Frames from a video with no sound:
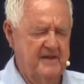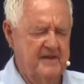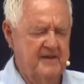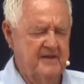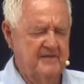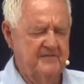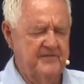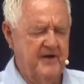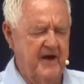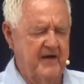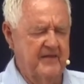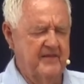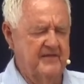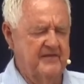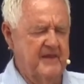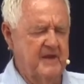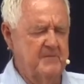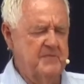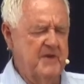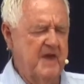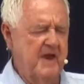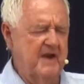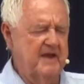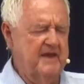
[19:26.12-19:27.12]
Father, they'll
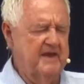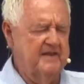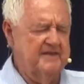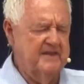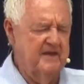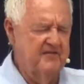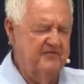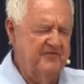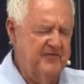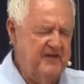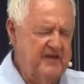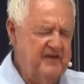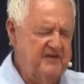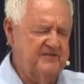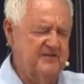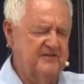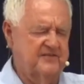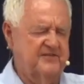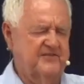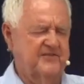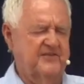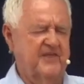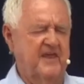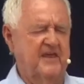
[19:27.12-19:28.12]
be able to get their
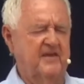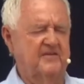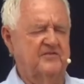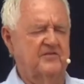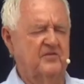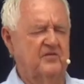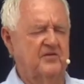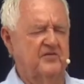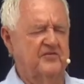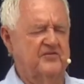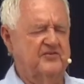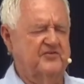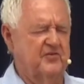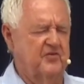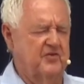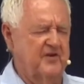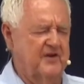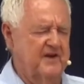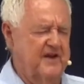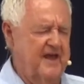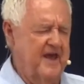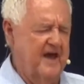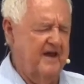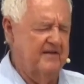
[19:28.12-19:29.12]
visas things all
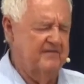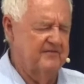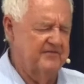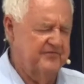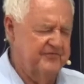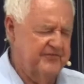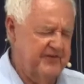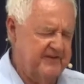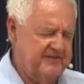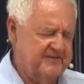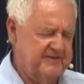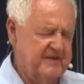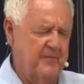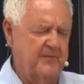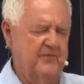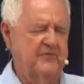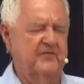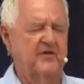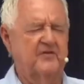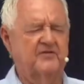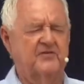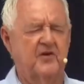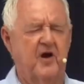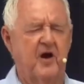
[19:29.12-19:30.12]
sorted out and fixed up. We've
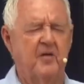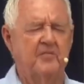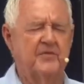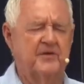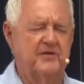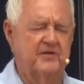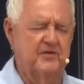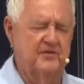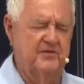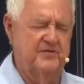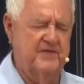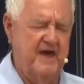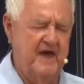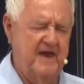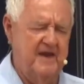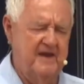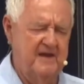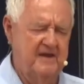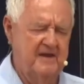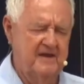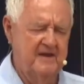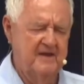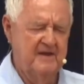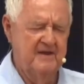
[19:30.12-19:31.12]
got time to do that.
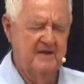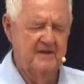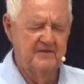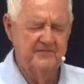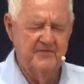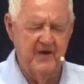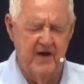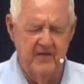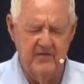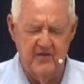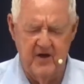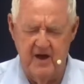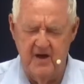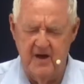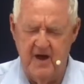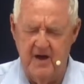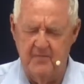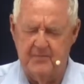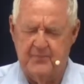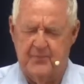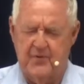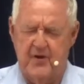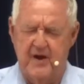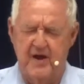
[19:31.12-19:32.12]
Father, I, I
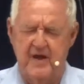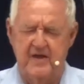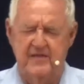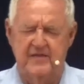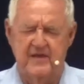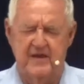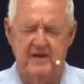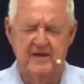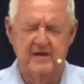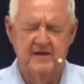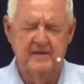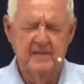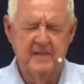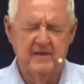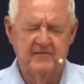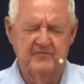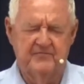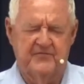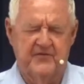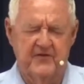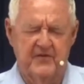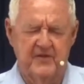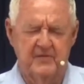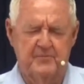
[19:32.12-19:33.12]
pray that
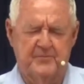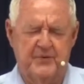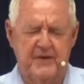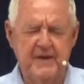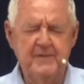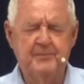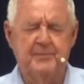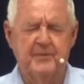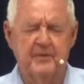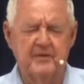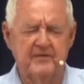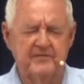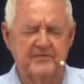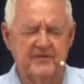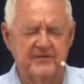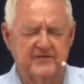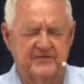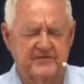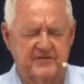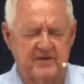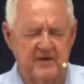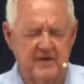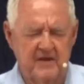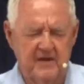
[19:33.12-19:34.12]
for the people of
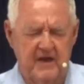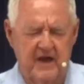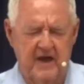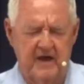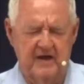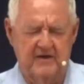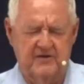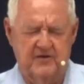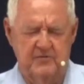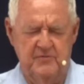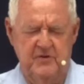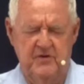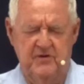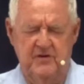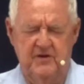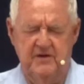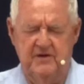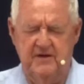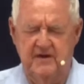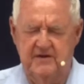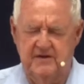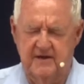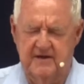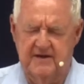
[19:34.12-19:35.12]
this uh,
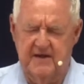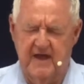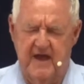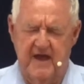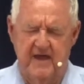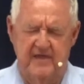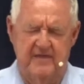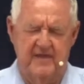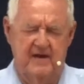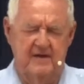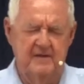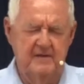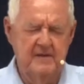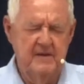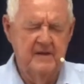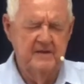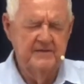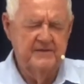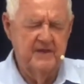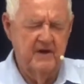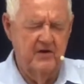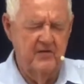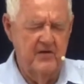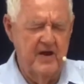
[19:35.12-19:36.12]
community today that,
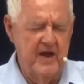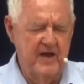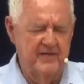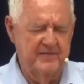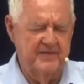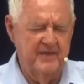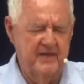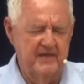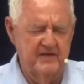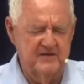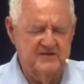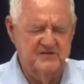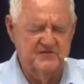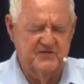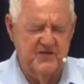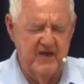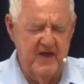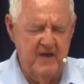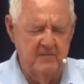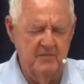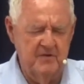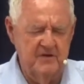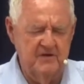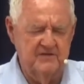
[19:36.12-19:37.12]
that are out there, there's
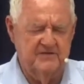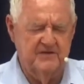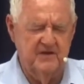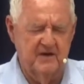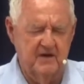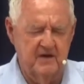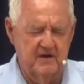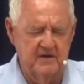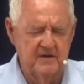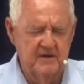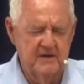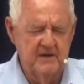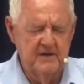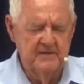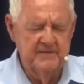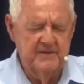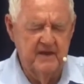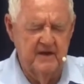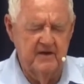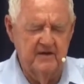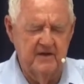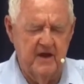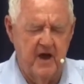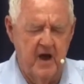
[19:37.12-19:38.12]
families that, are,
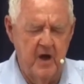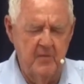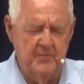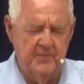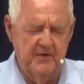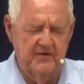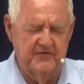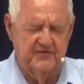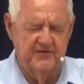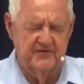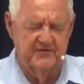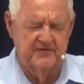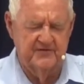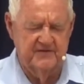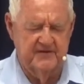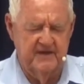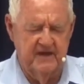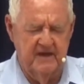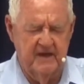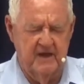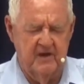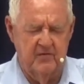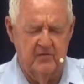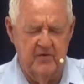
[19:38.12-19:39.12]
that hopelessness is
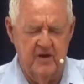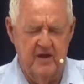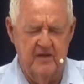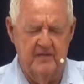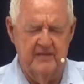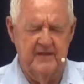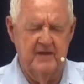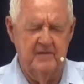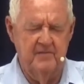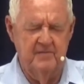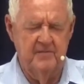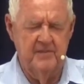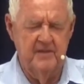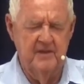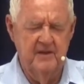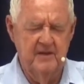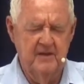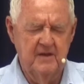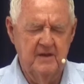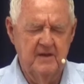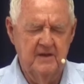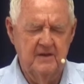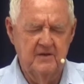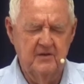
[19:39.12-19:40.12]
getting around them.
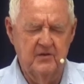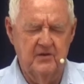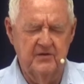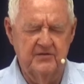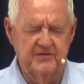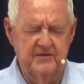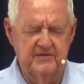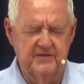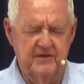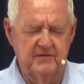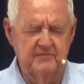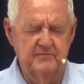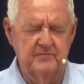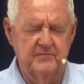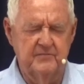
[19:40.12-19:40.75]
Lord, the,